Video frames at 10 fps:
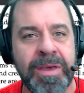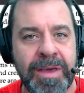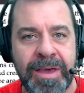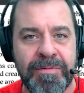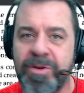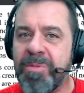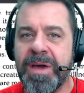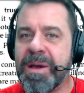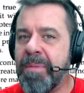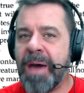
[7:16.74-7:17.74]
If you don't
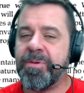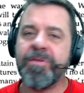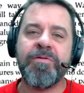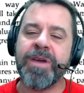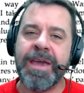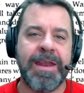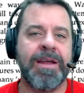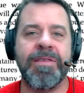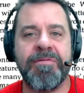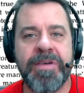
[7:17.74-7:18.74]
make a map, you're forgetting
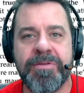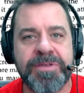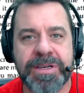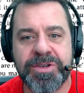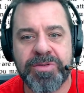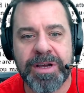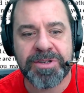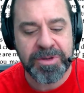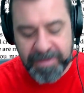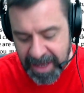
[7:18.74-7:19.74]
on the fifth or sixth try.
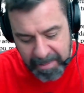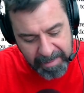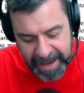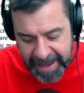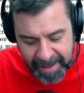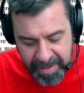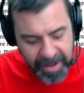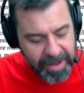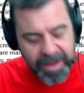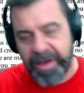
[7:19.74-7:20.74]
So you've got a map,
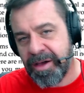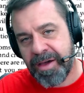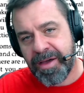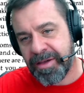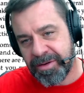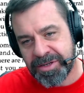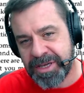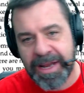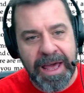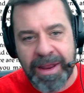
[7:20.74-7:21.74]
uh, you're
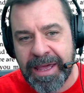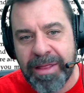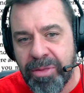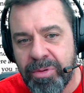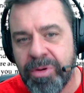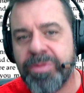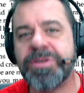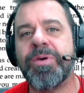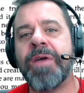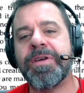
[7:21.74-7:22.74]
seeing how to get through, and
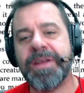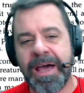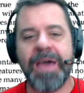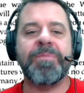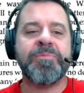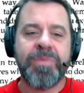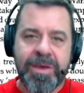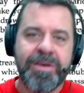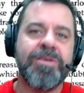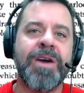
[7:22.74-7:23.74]
so every time
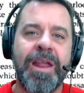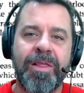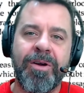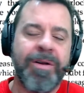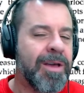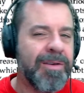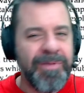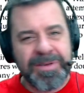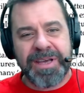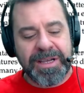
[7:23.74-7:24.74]
you kind of learn.
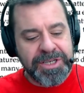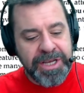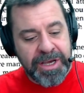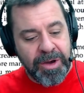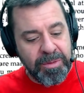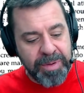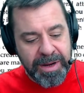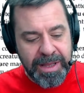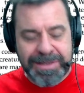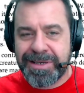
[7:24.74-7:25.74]
Feels like a cheat code,
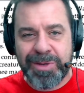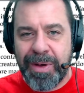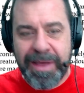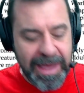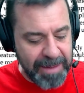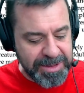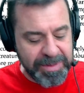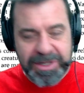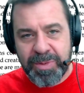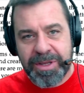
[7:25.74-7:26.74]
but it's just the way the game's,
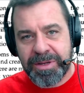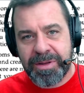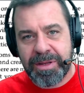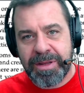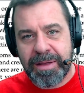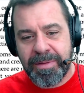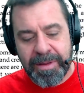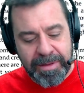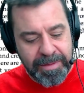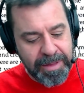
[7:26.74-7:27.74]
just with the, the,
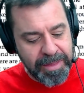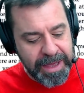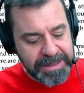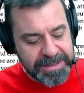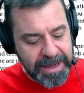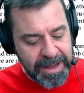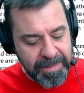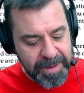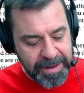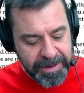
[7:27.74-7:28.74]
the, the thing is set
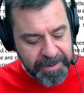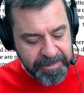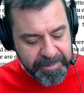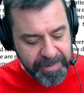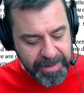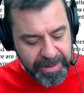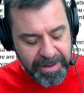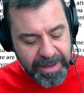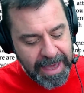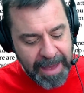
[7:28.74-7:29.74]
up. And um,
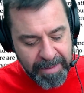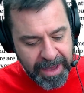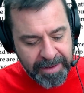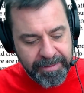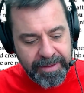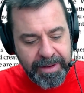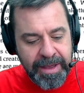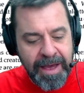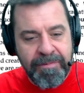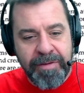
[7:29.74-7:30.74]
yeah, man,
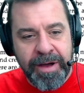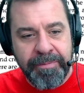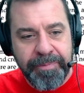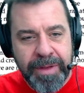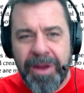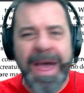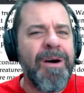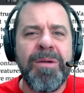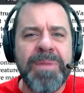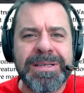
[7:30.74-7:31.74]
how fun. I don't know
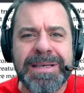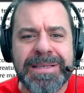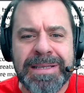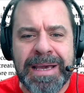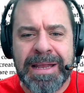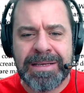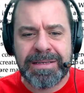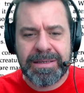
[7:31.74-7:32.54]
how I missed these in the 80s.